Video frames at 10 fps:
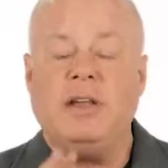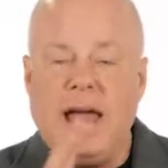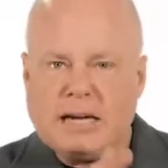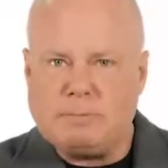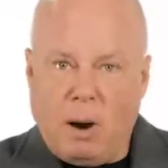
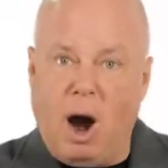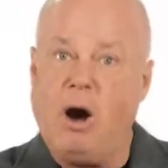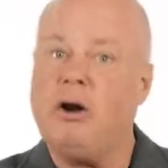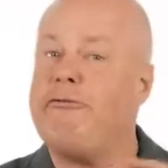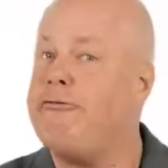next
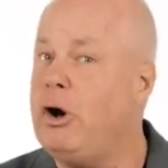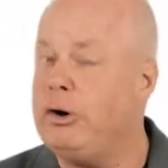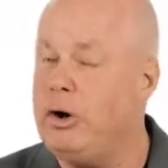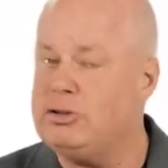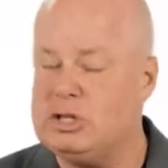part of
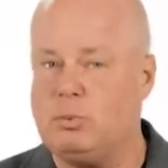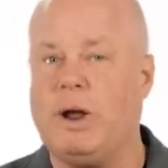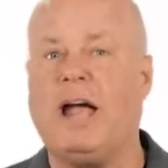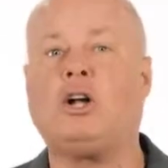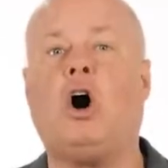photos is
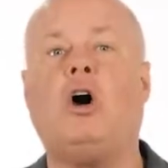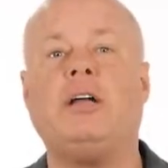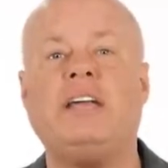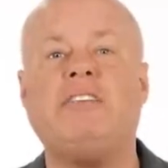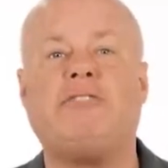what I call
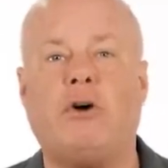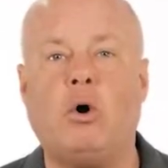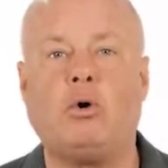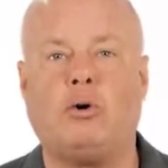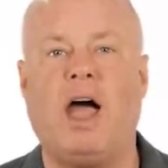
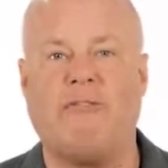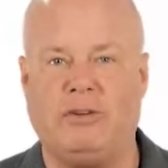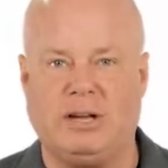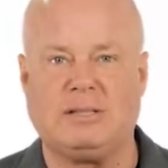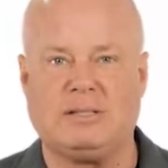
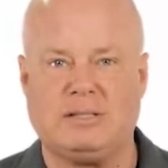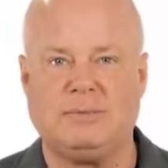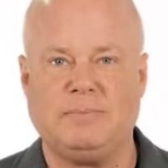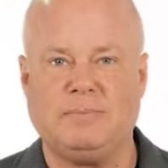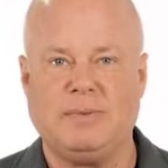infographics.
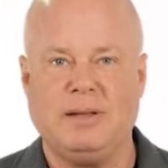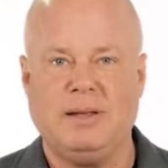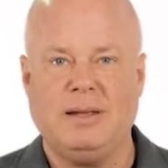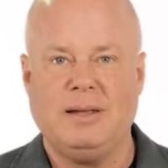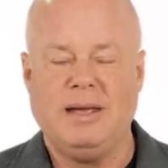
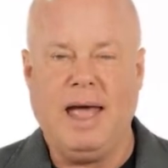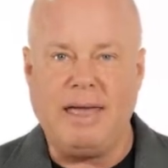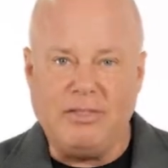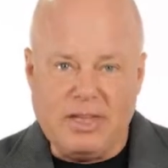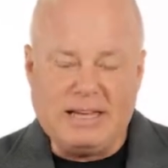
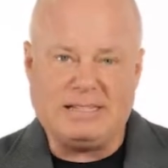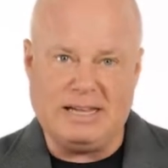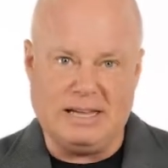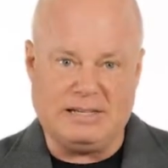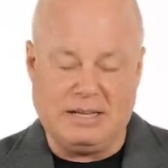And this
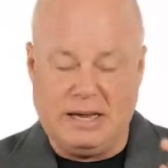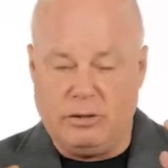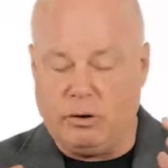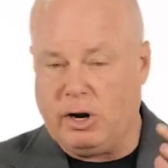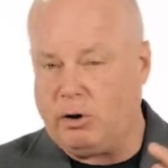is
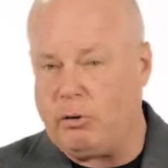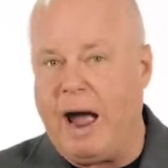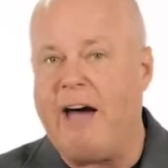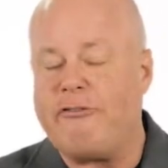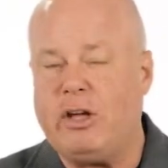either a
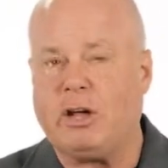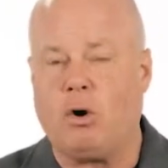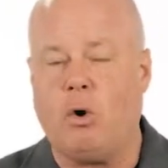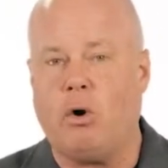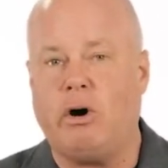graphic
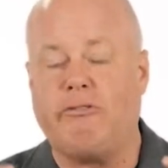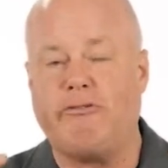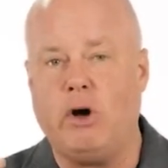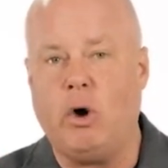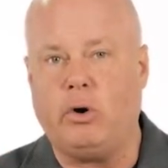or a
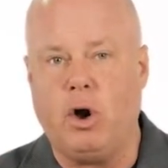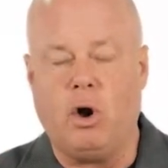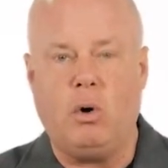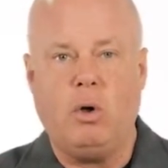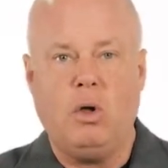
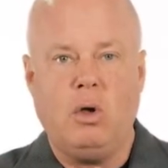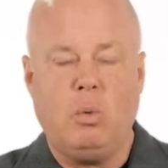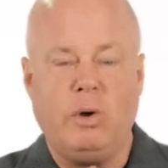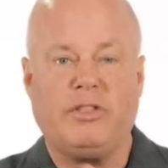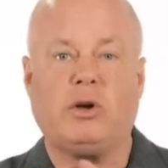photo
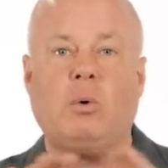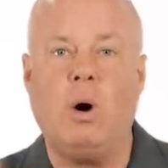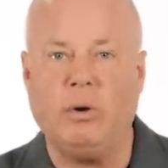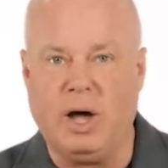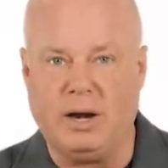with a
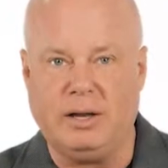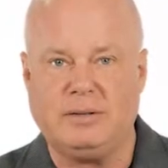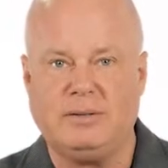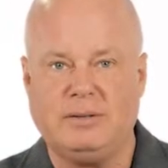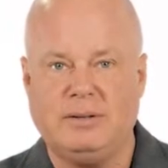quote on it.